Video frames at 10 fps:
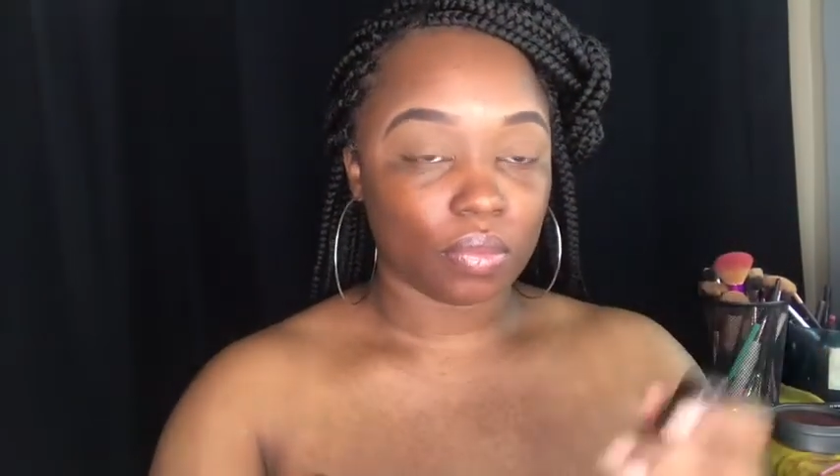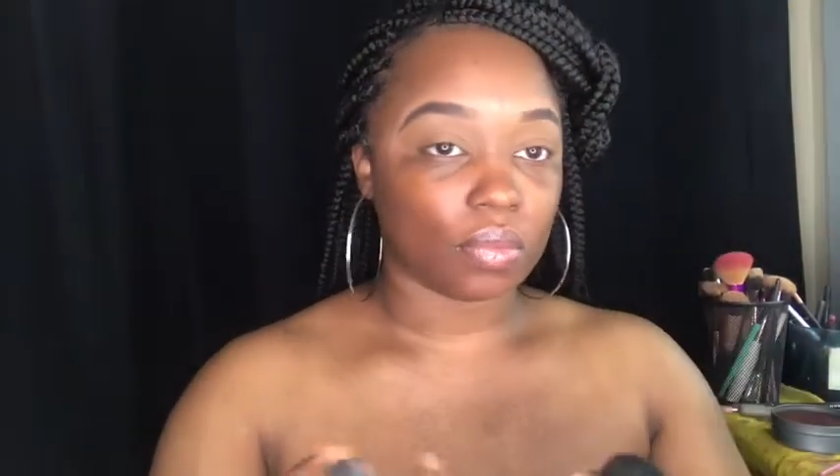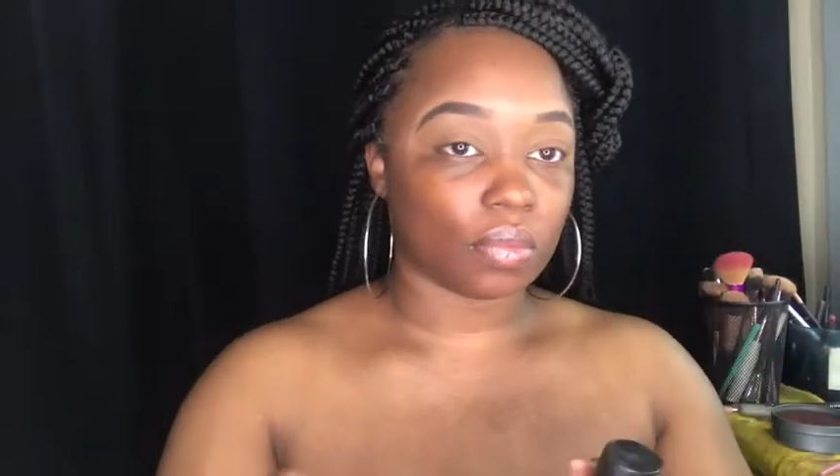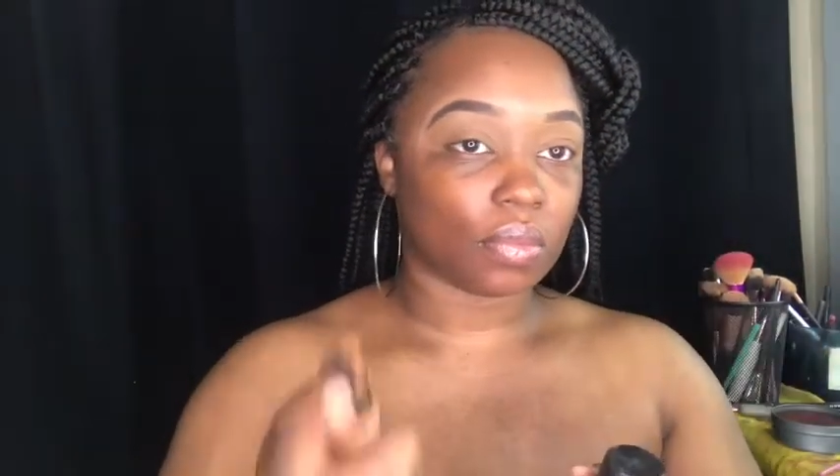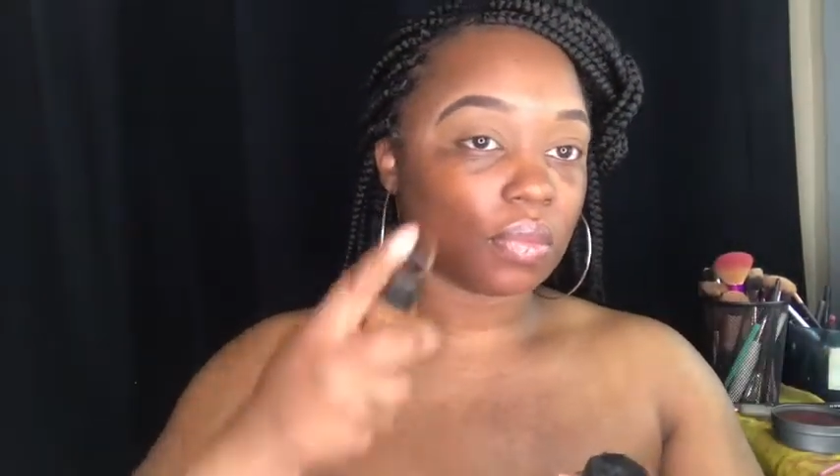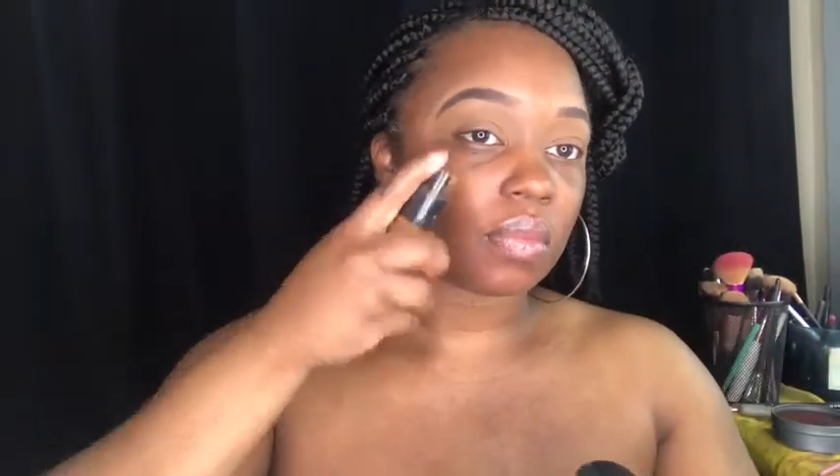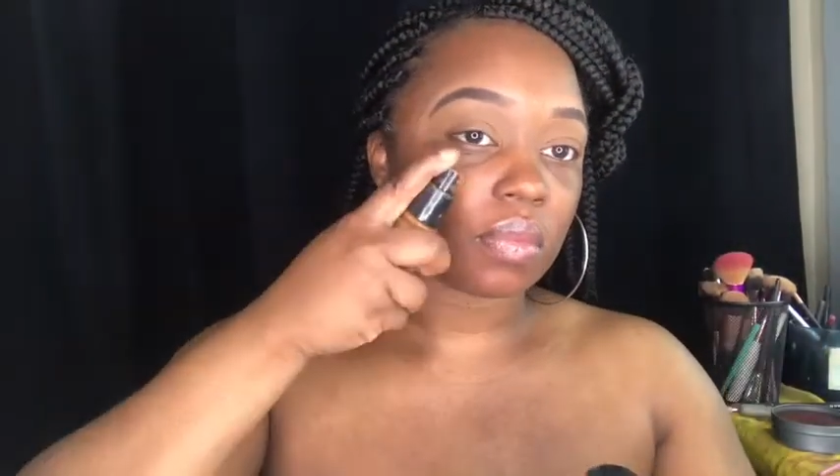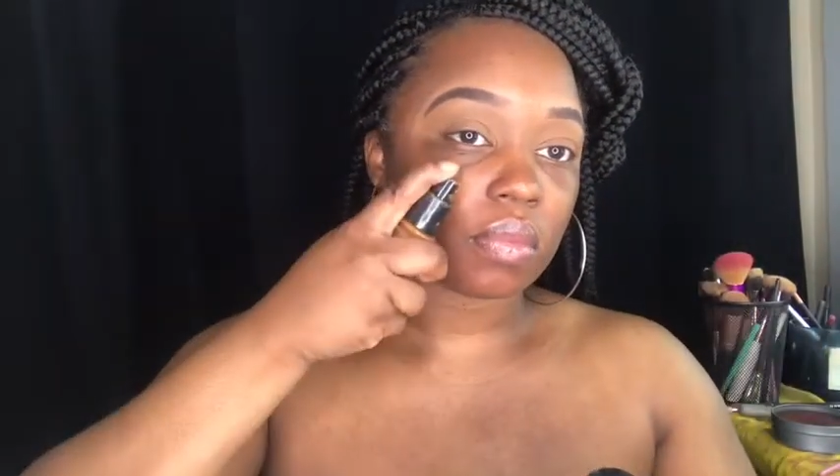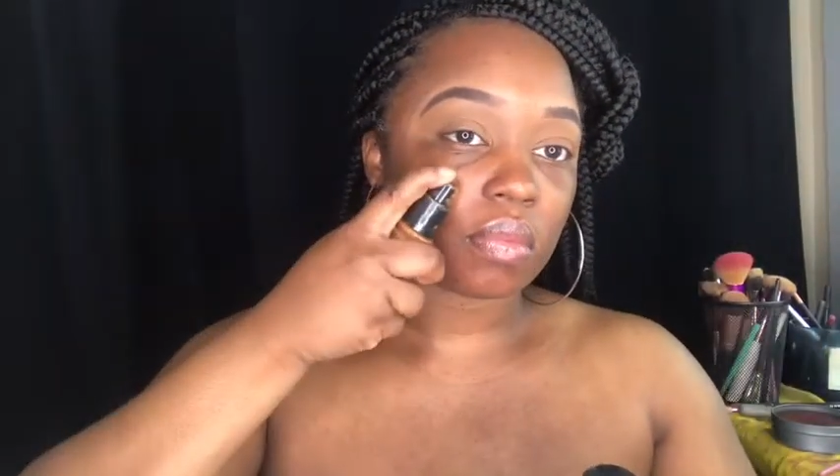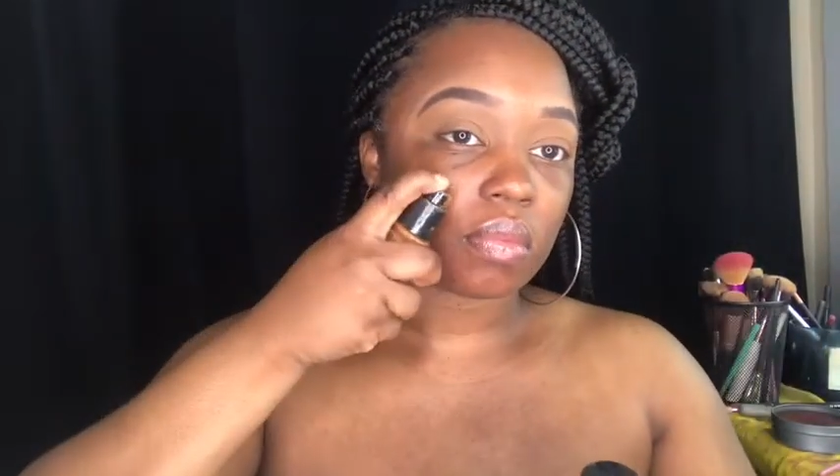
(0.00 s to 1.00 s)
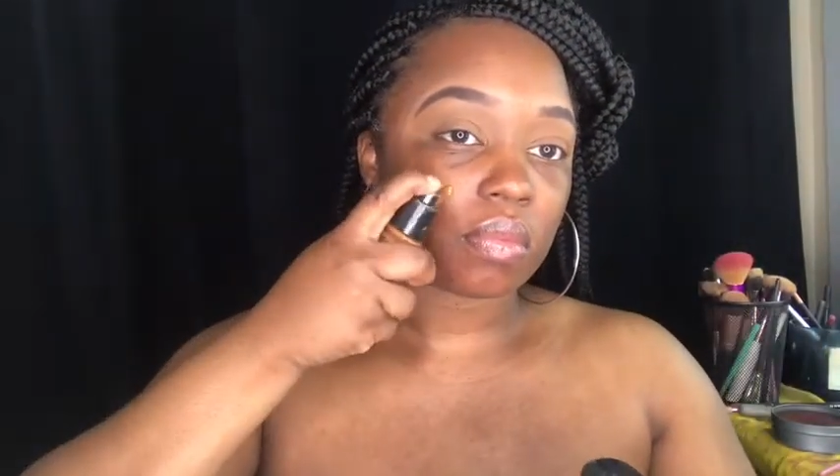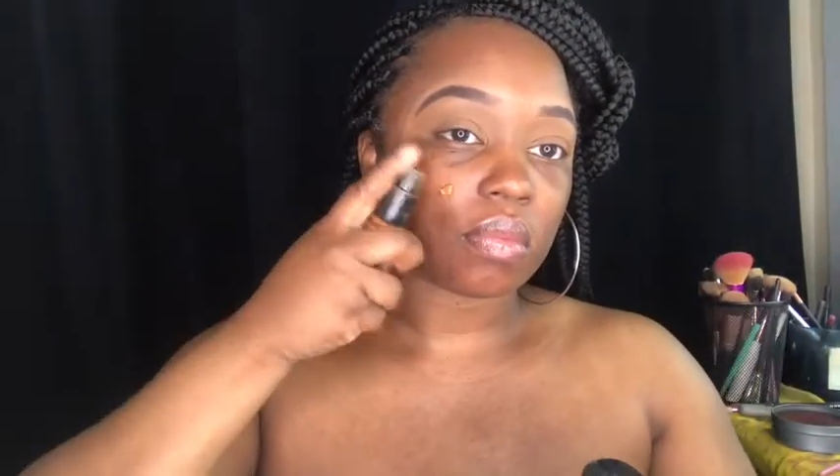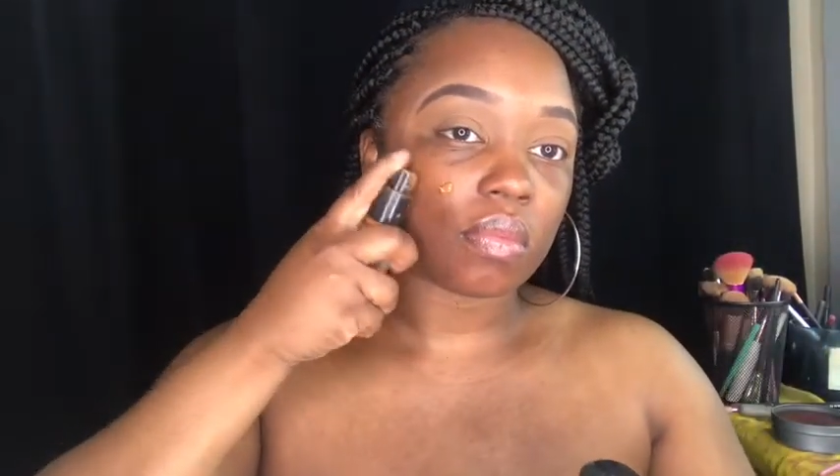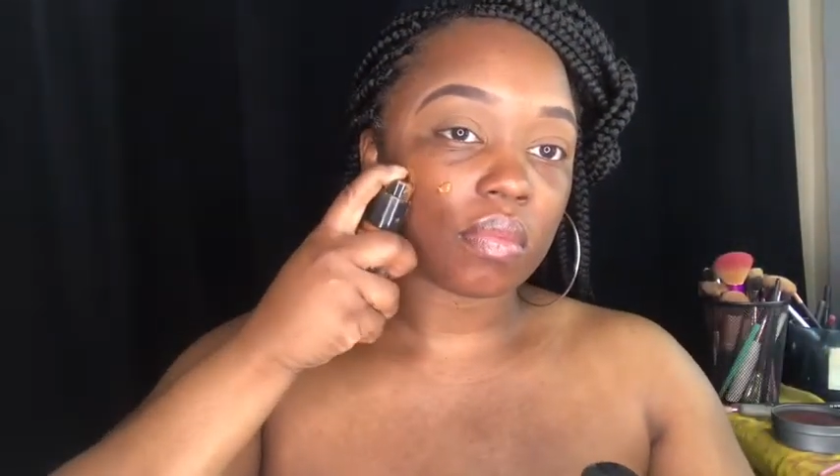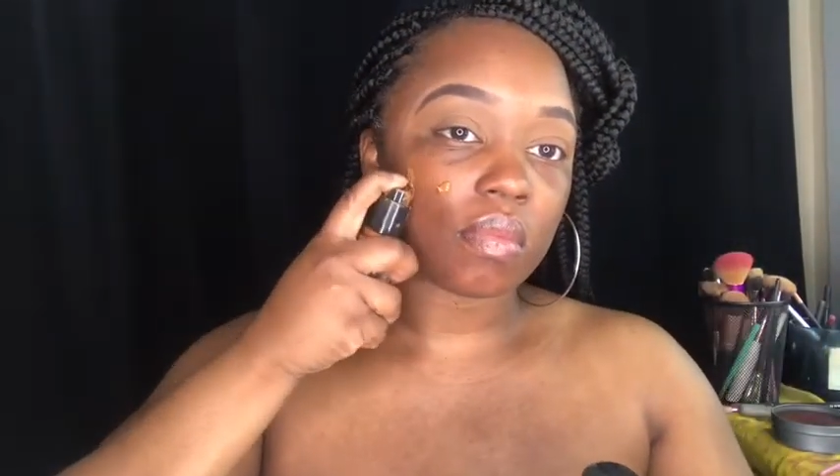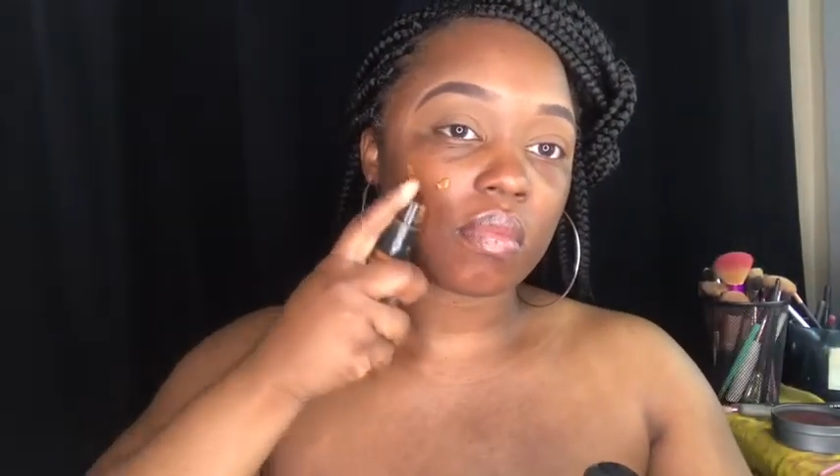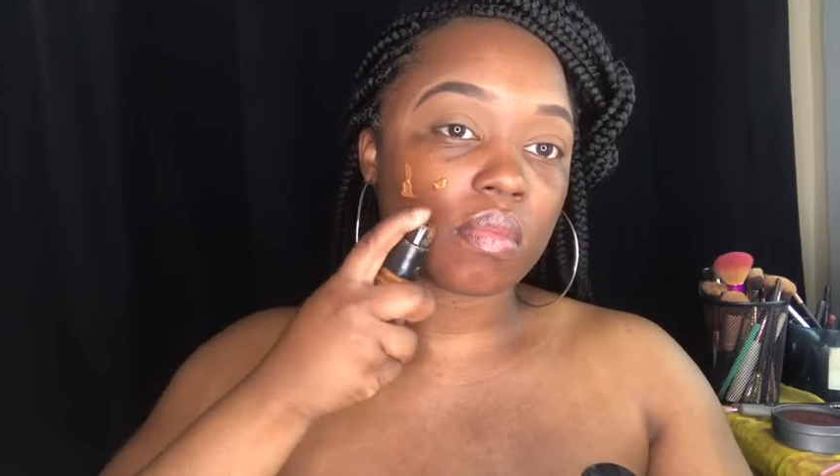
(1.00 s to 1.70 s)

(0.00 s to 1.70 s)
CoverGirl True Blend